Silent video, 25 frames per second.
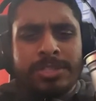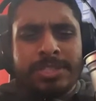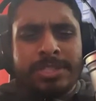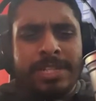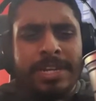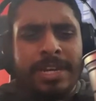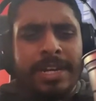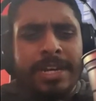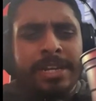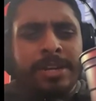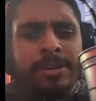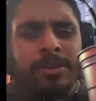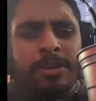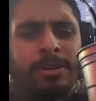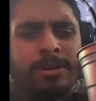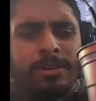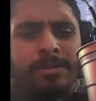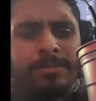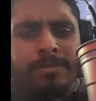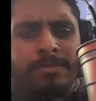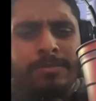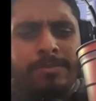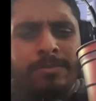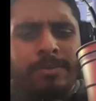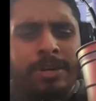that I got,
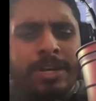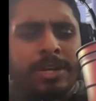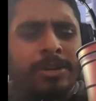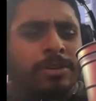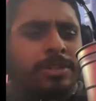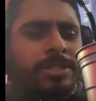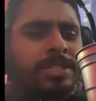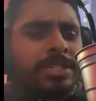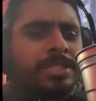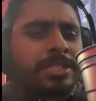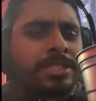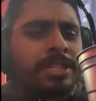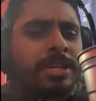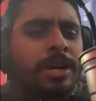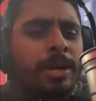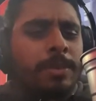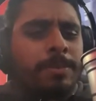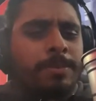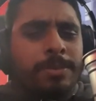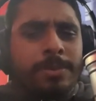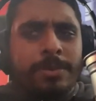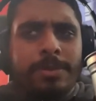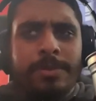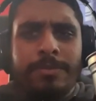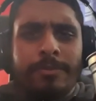well, I got this cup
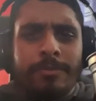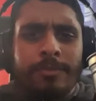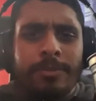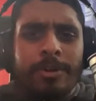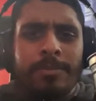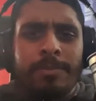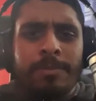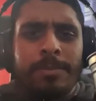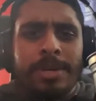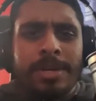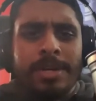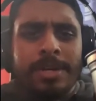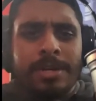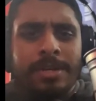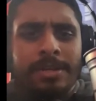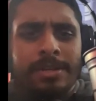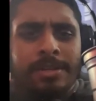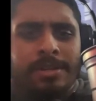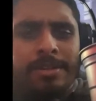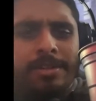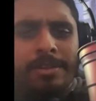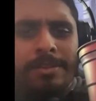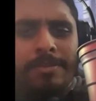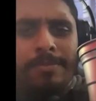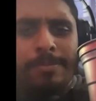from uh,
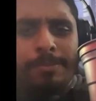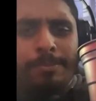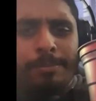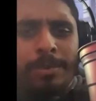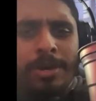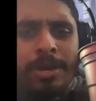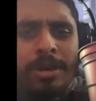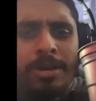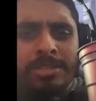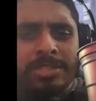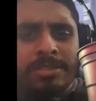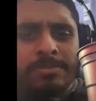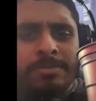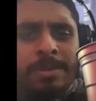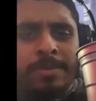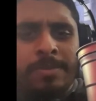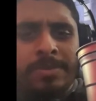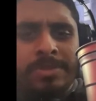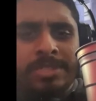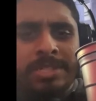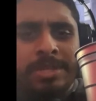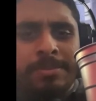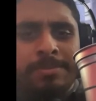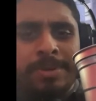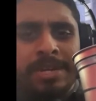my awesome
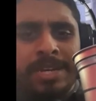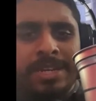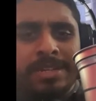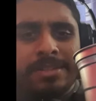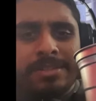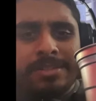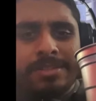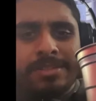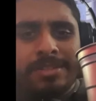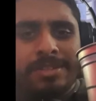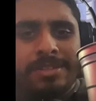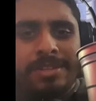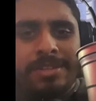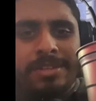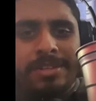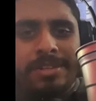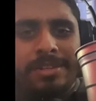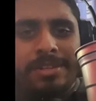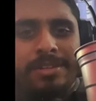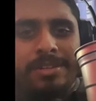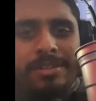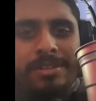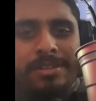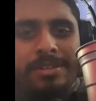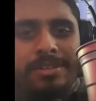membership pack.
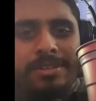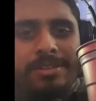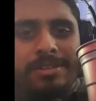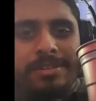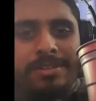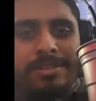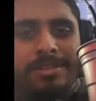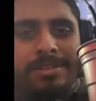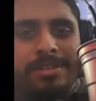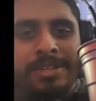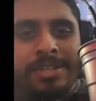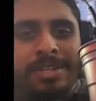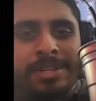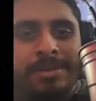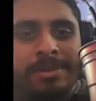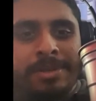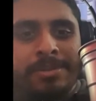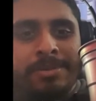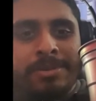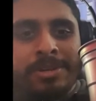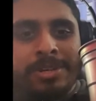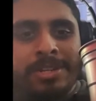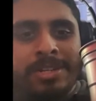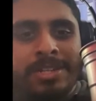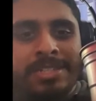Yeah, I'm
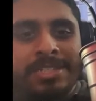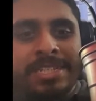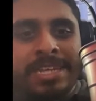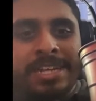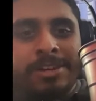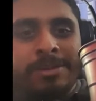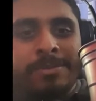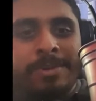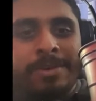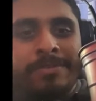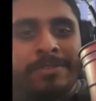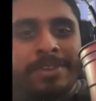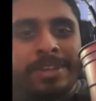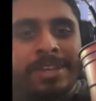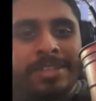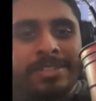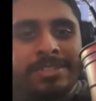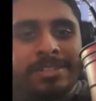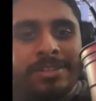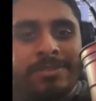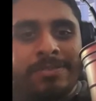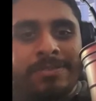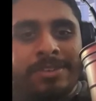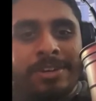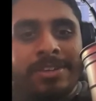not going to take my fingers
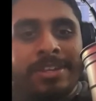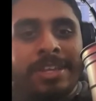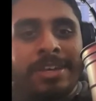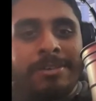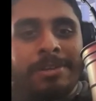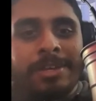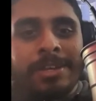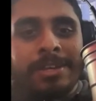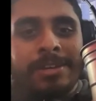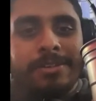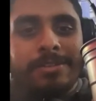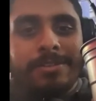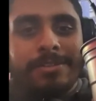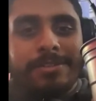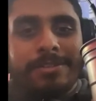off. Oh, there we go.